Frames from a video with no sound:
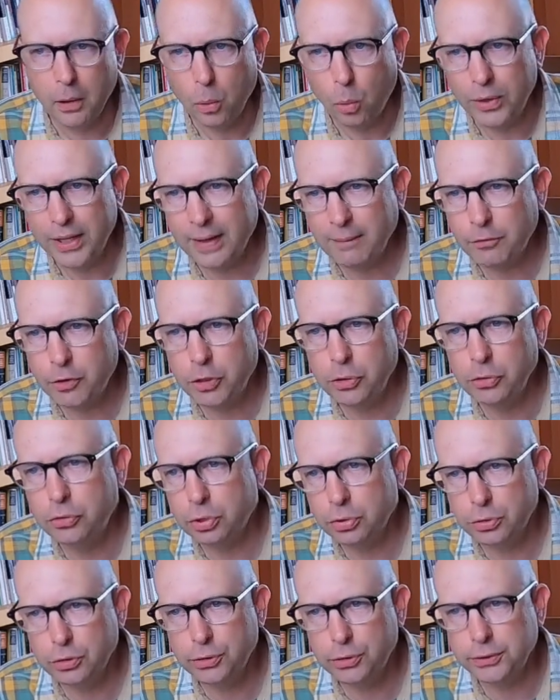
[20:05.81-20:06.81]
We have new
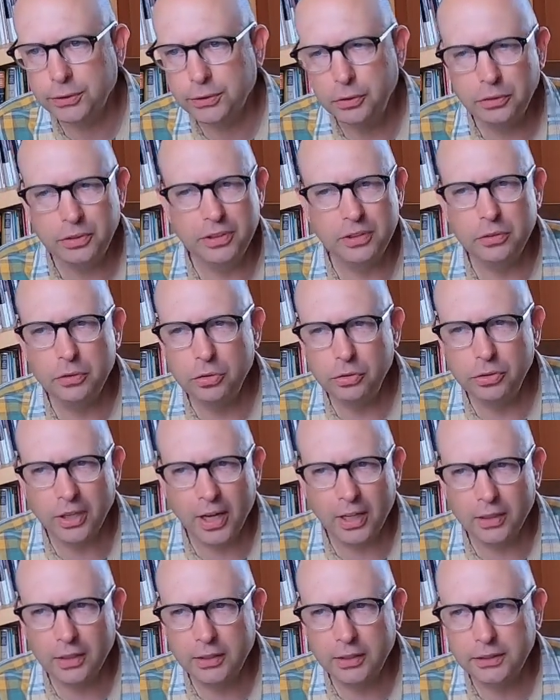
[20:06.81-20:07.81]
tools, new
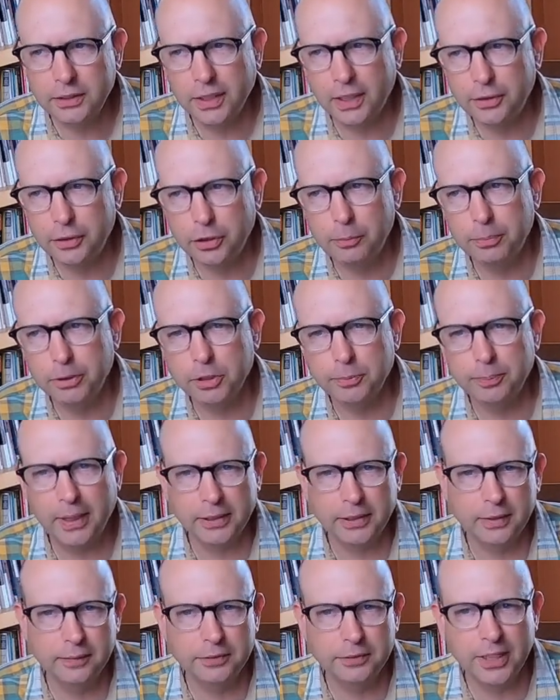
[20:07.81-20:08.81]
knowledge, and new
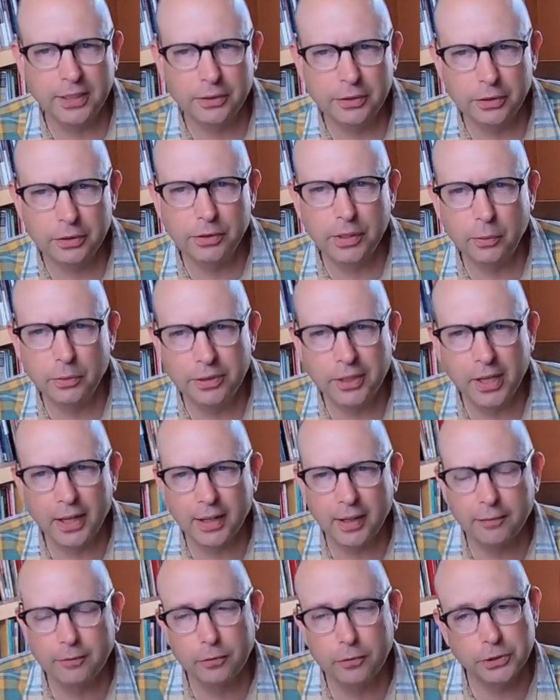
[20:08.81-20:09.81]
perspectives that Dewey would not
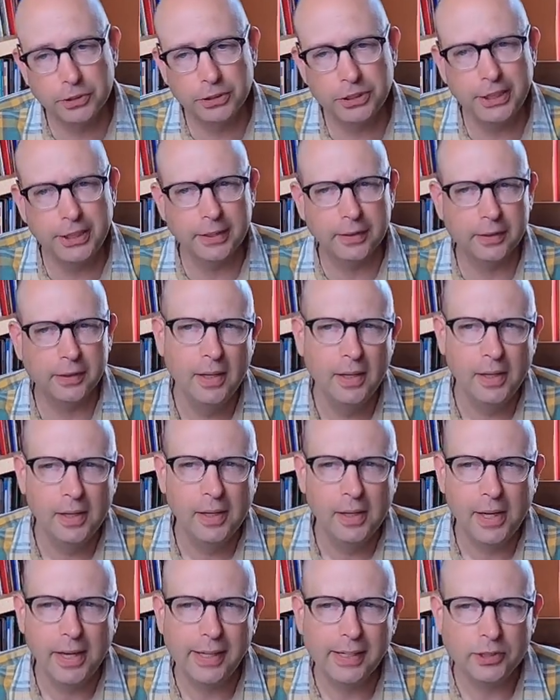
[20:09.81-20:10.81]
have foreseen.
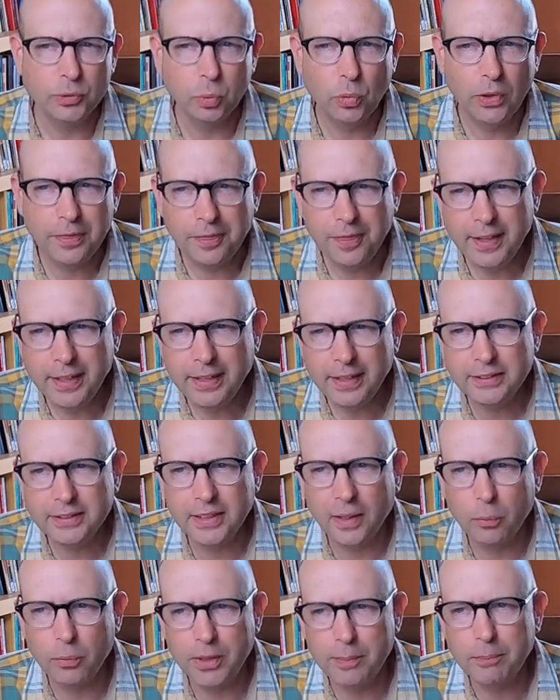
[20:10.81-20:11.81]
And it's with these
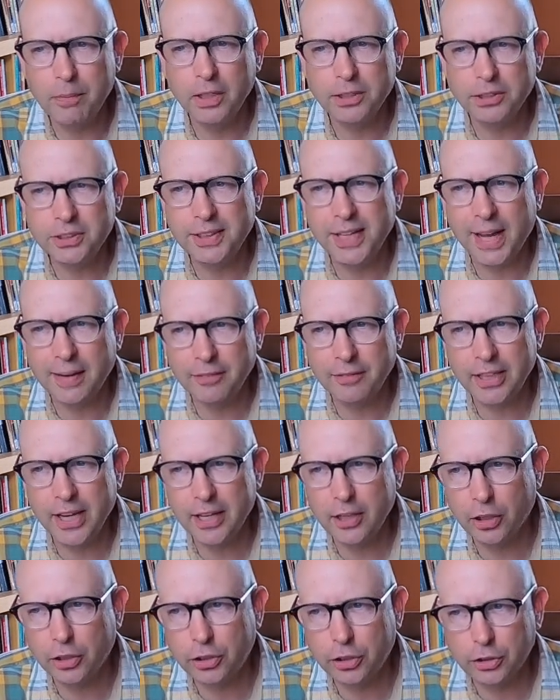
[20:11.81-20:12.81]
that we must navigate
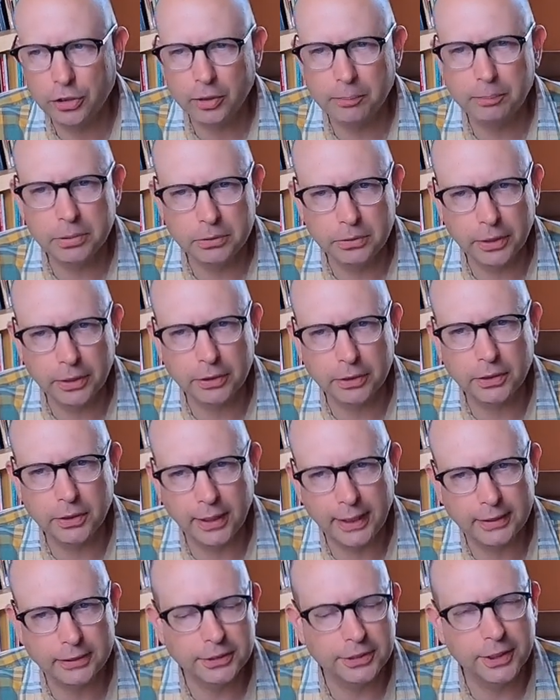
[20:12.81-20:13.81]
our current political
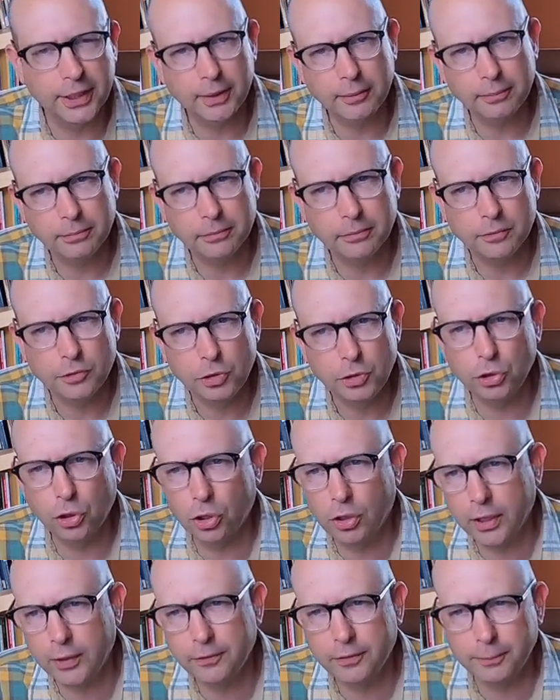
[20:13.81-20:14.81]
landscape,
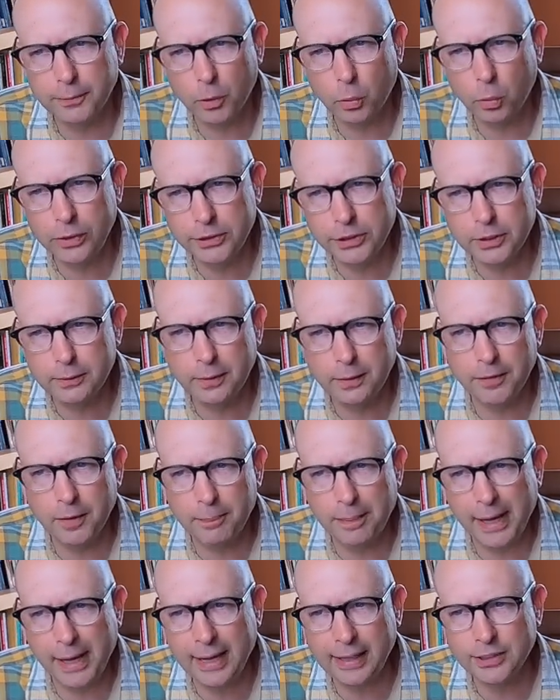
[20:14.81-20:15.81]
drawing from the wisdom of the
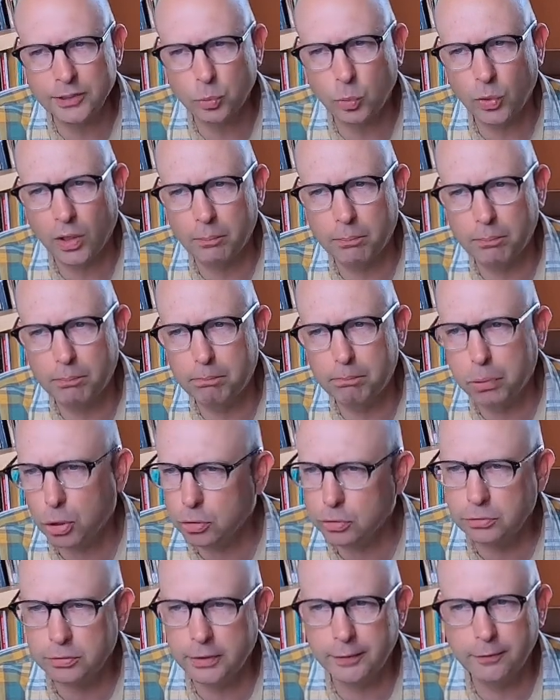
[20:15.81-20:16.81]
past while
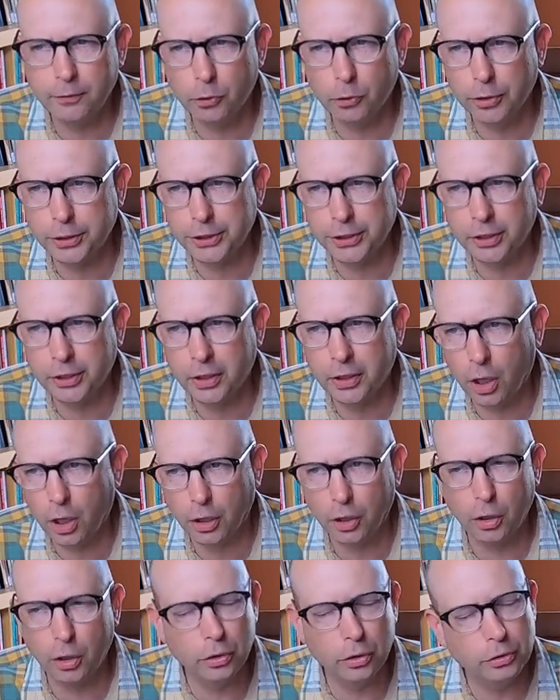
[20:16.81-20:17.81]
boldly forging our
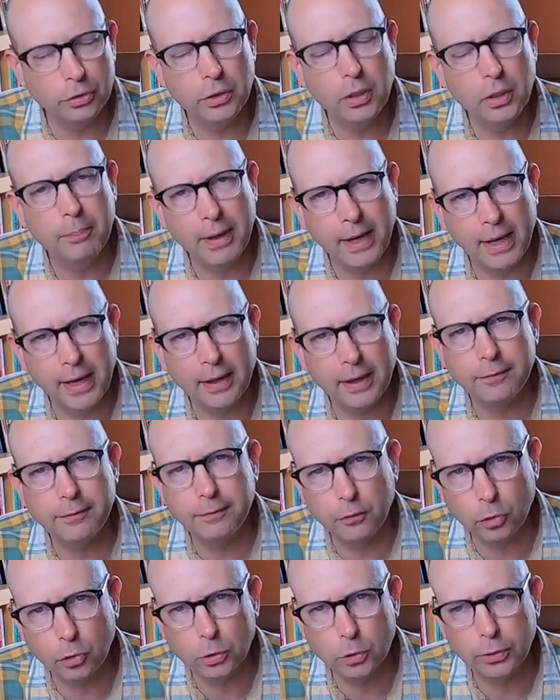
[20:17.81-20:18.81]
own path
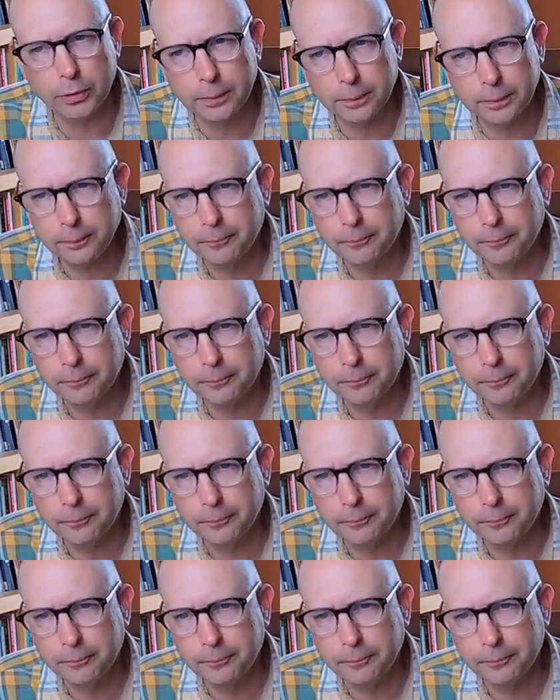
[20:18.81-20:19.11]
forward.